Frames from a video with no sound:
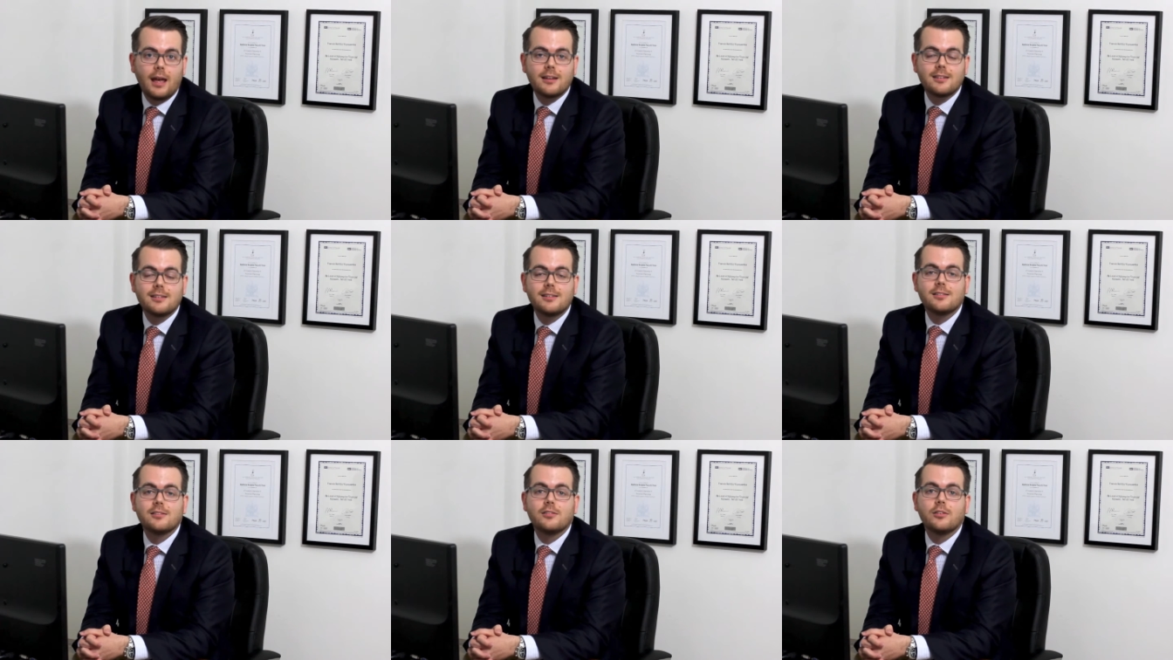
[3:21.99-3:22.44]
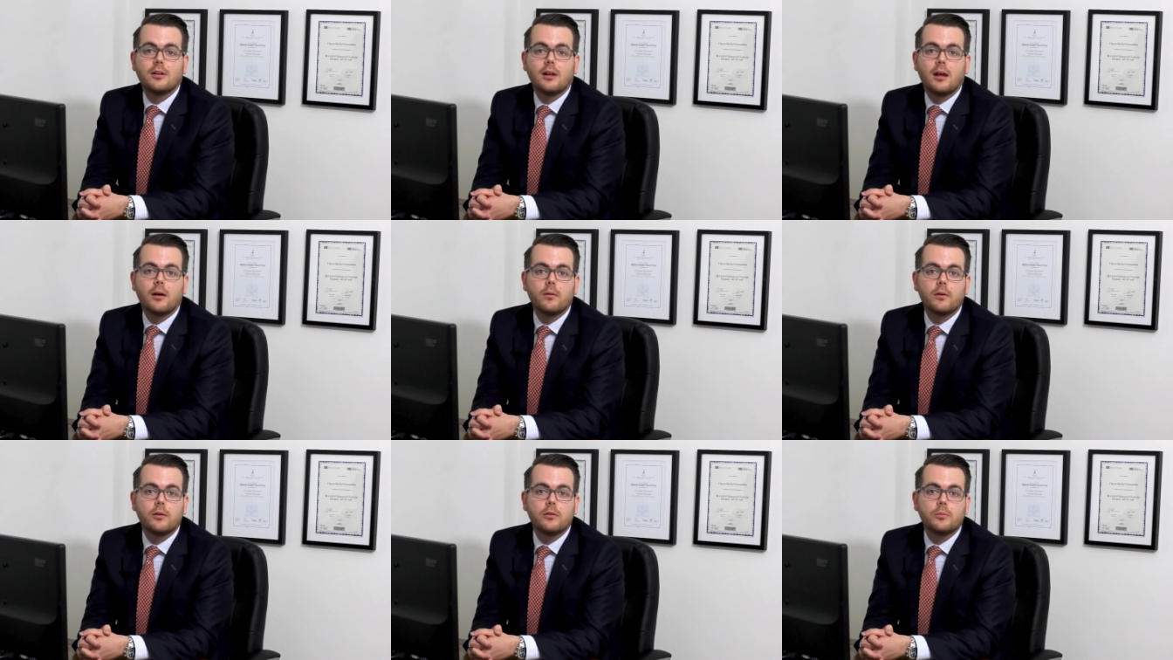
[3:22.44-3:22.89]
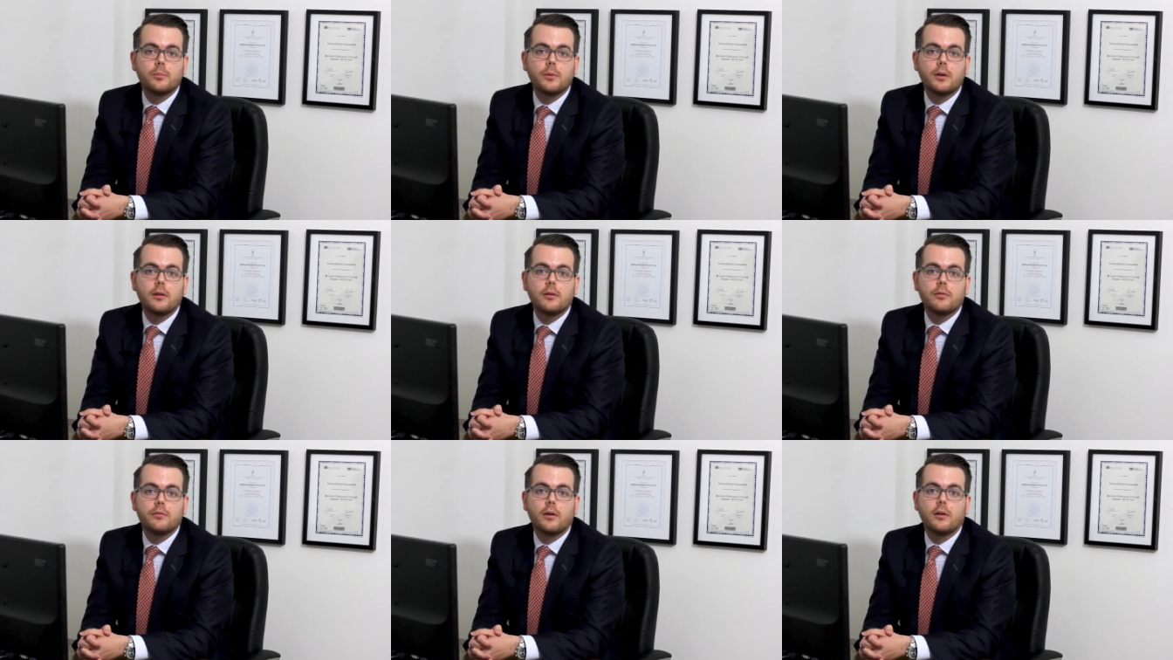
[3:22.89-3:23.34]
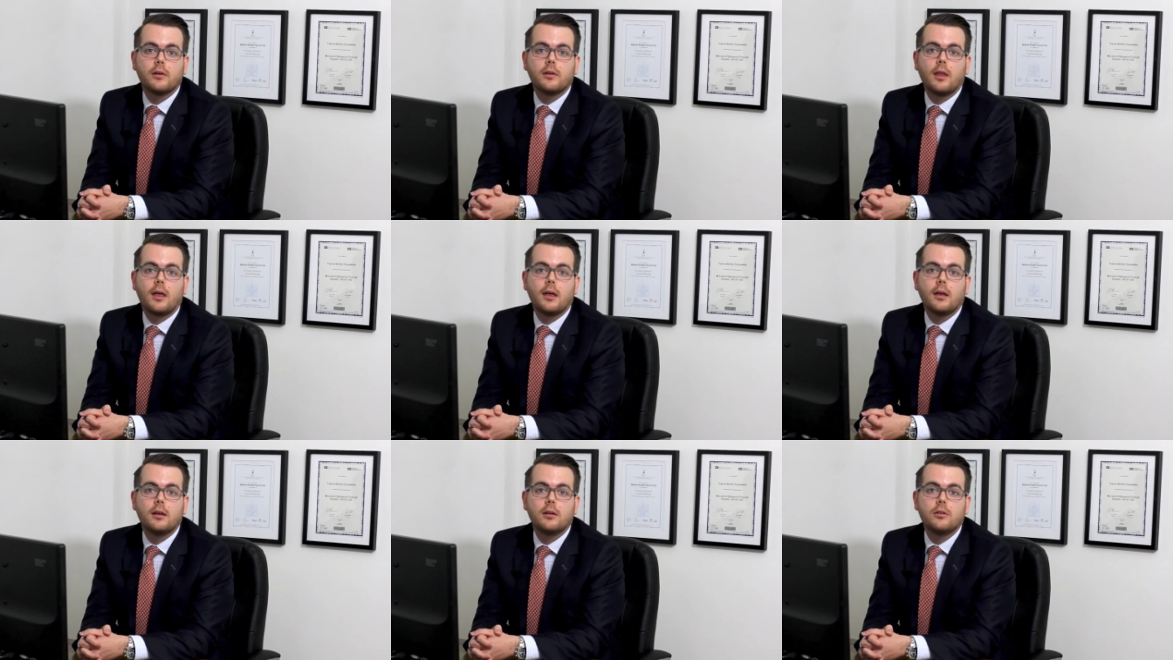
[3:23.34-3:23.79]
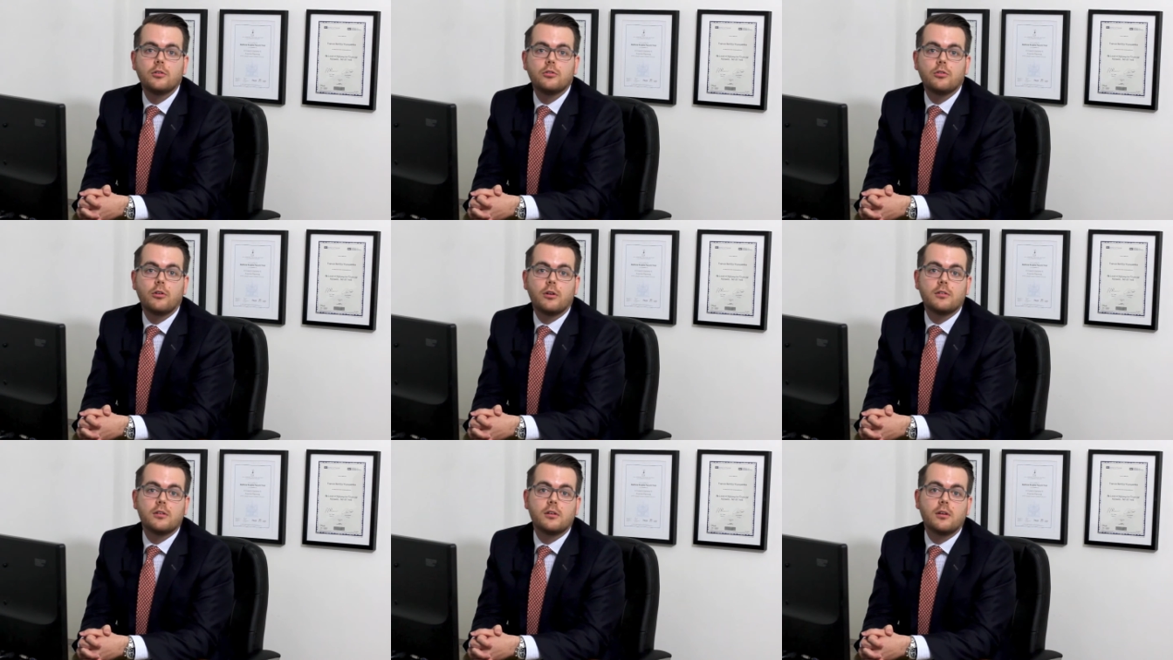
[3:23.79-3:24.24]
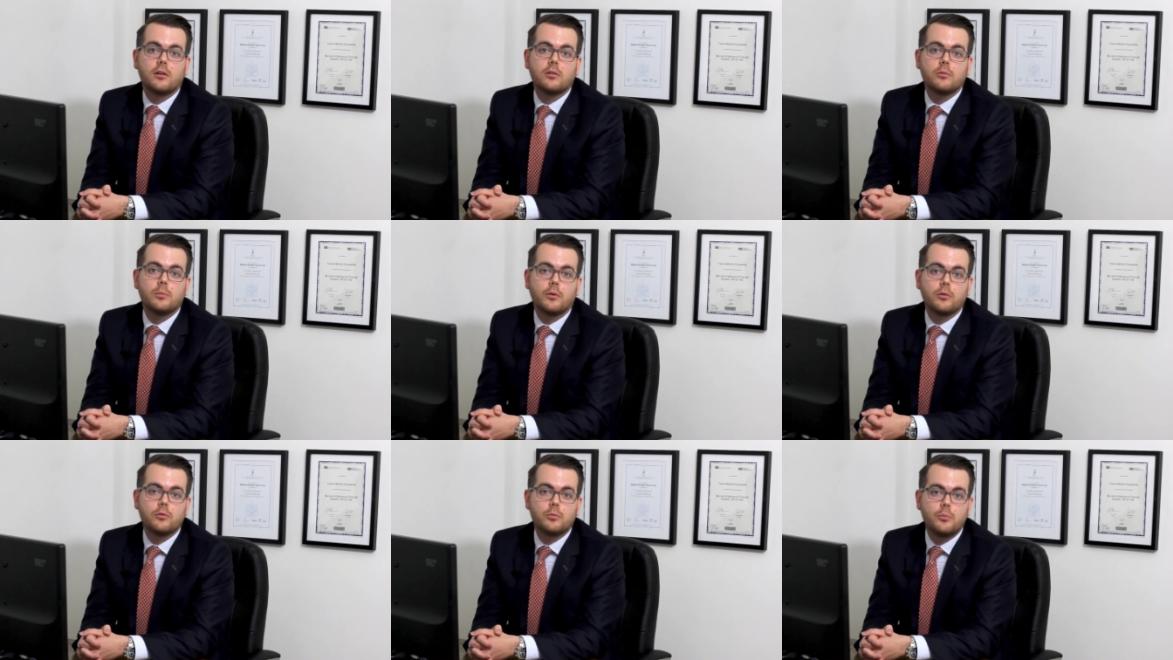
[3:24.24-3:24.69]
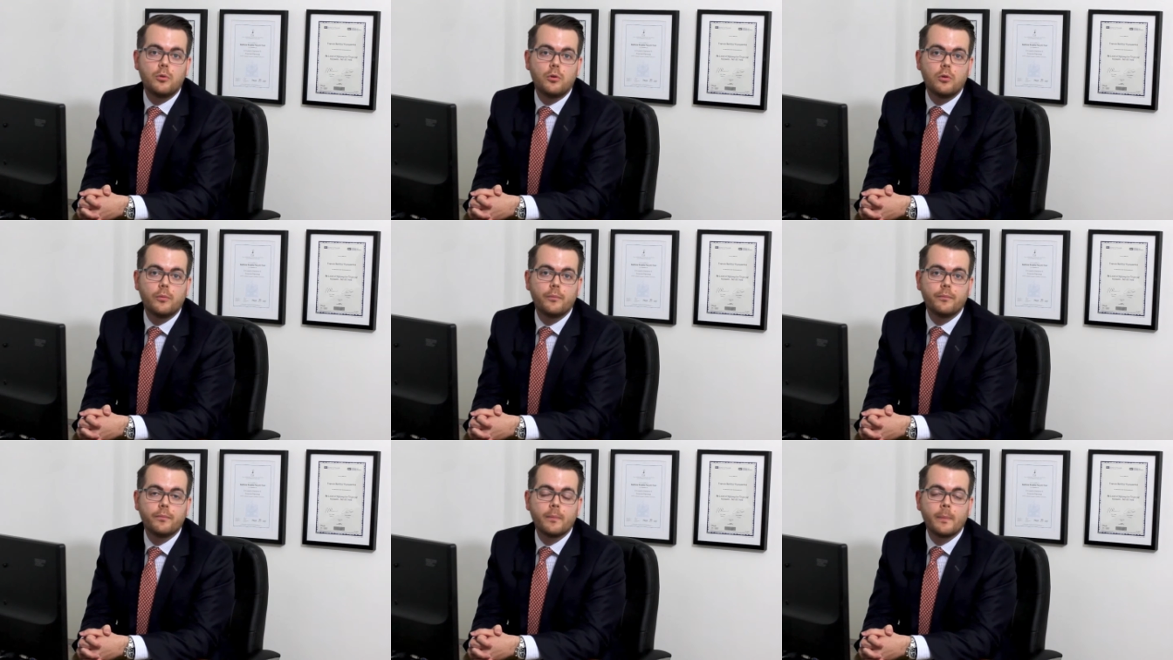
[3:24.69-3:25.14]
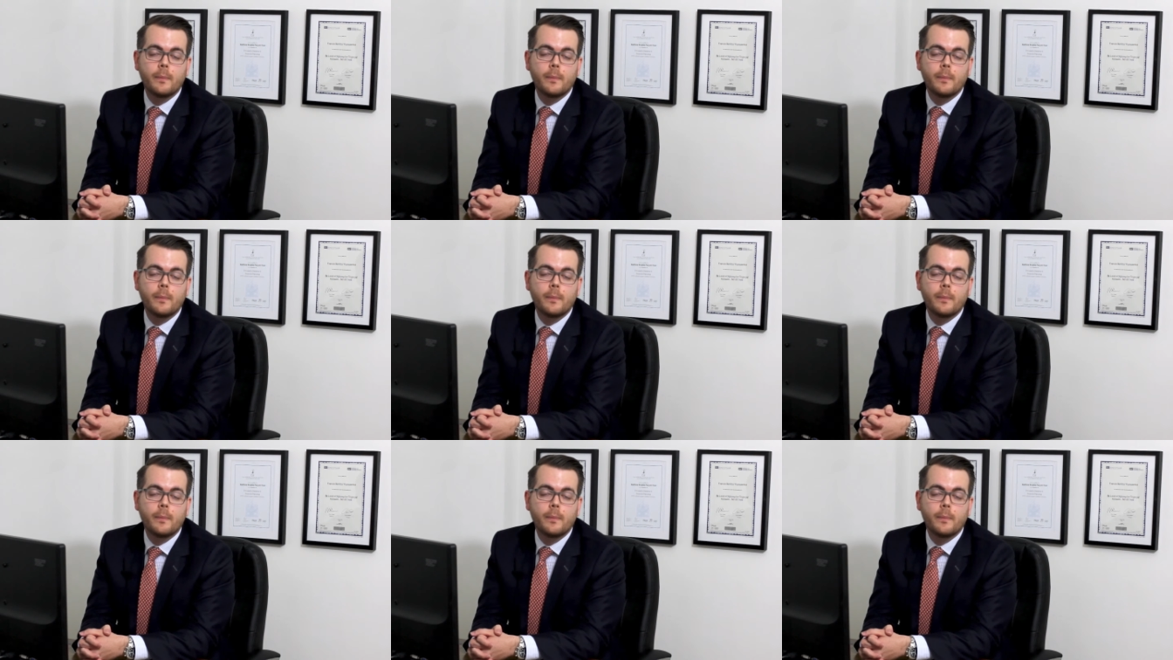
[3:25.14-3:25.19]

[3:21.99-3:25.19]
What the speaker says: actually stood out as being the fund that interested us much more.